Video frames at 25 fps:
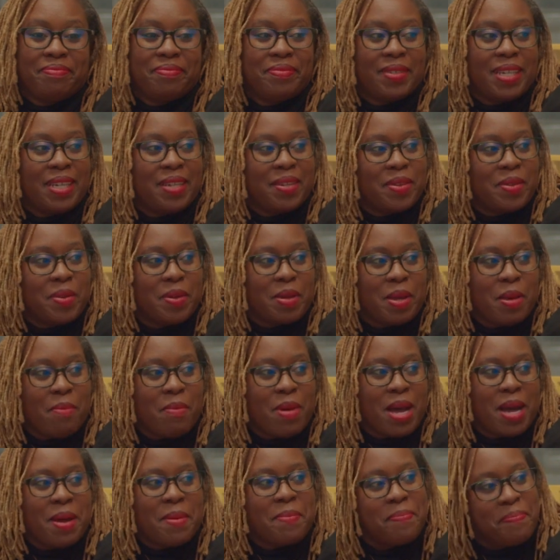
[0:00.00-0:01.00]
I don't know, a
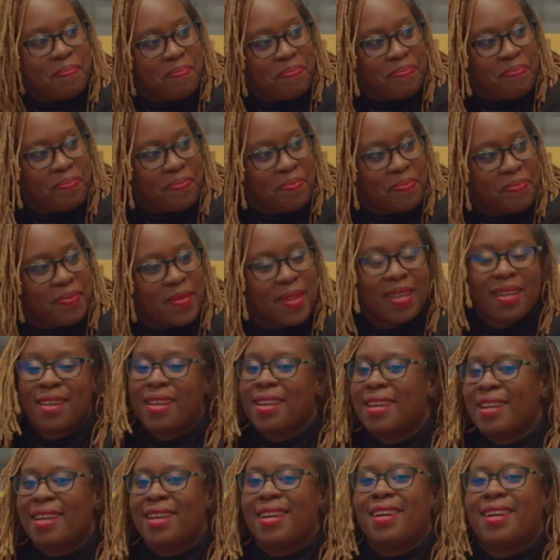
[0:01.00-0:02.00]
mom
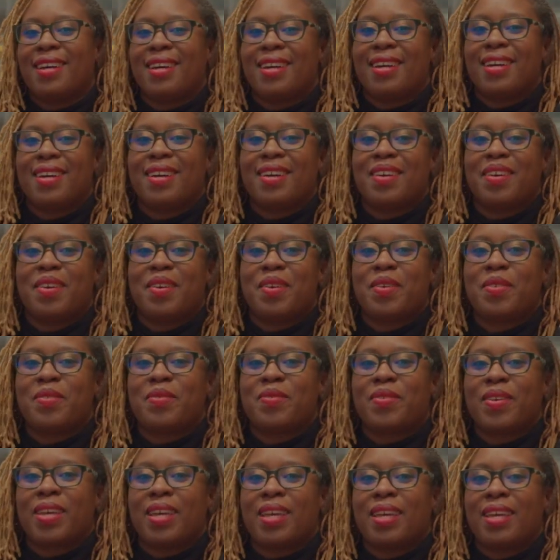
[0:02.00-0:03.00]

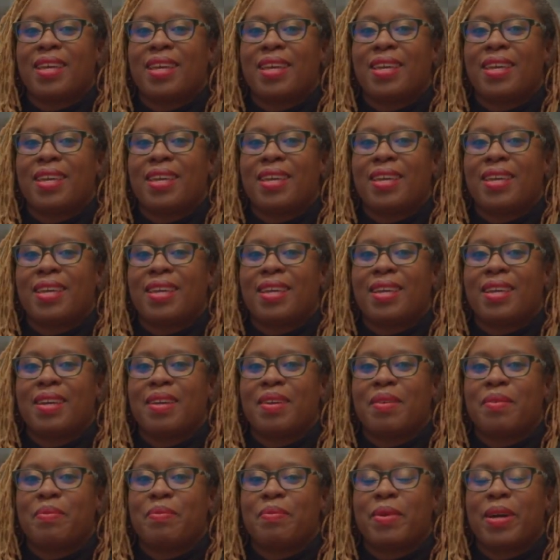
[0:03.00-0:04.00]
of a
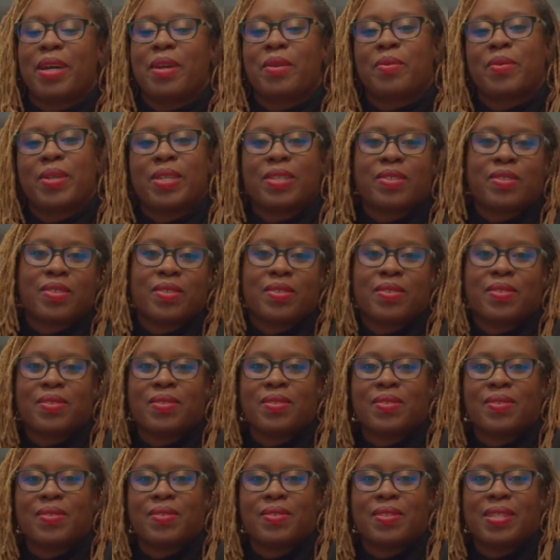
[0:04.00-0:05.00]

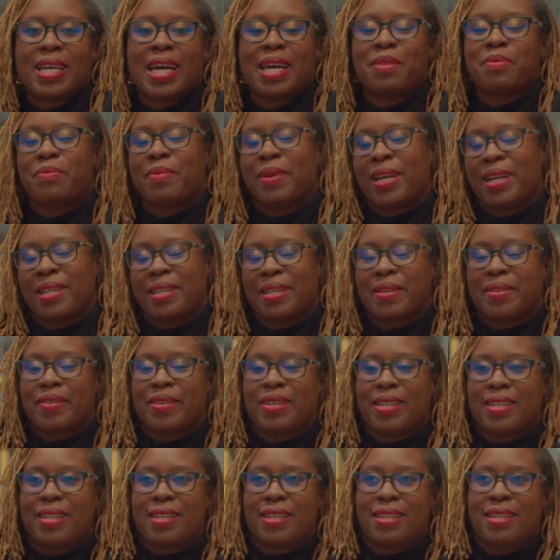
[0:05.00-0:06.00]
biracial,
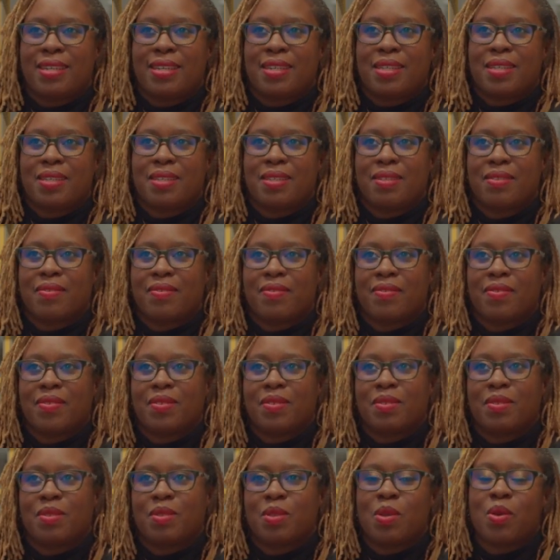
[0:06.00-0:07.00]
non-binary,
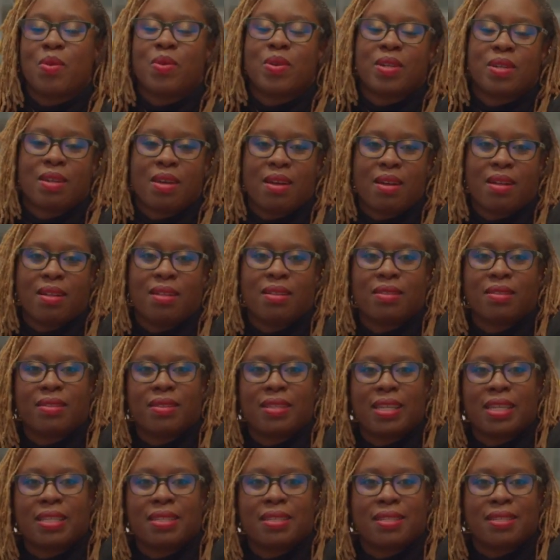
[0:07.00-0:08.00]
know-it-all
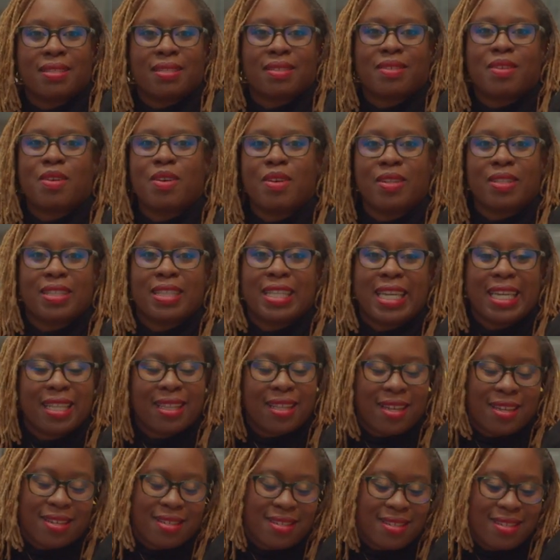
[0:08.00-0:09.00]
that's called
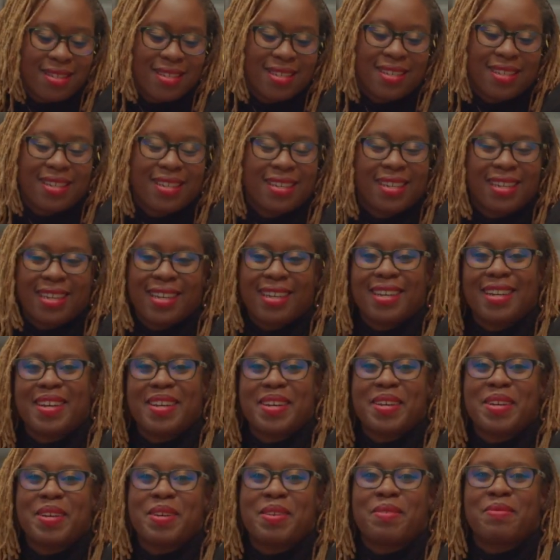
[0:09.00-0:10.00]
Layla,
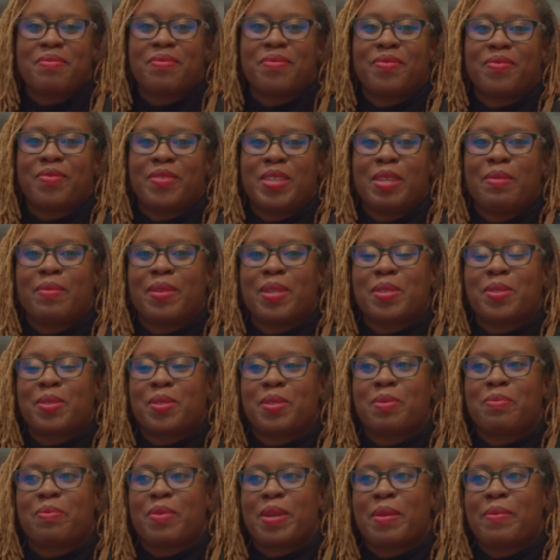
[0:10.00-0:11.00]
female
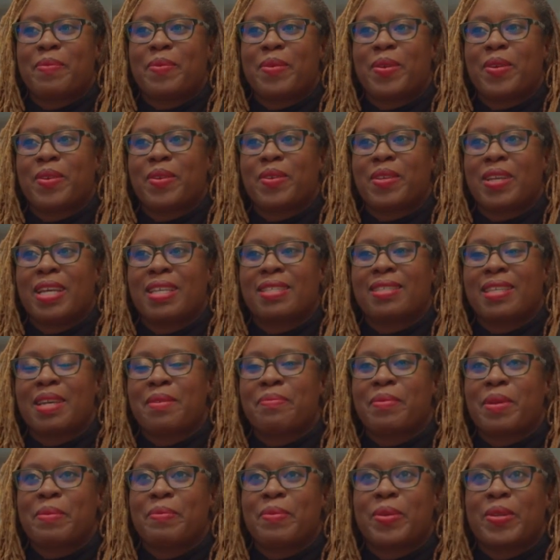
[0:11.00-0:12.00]
assigned by birth,
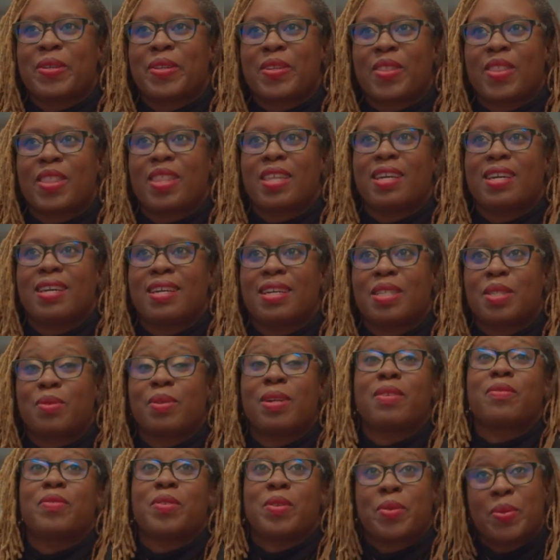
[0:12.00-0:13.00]

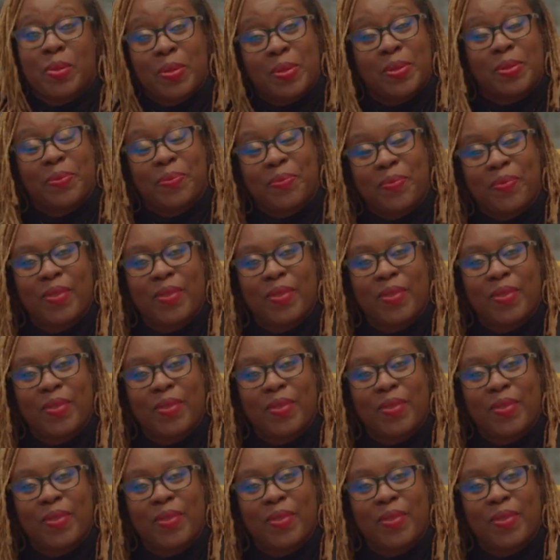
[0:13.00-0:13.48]
12-year-old.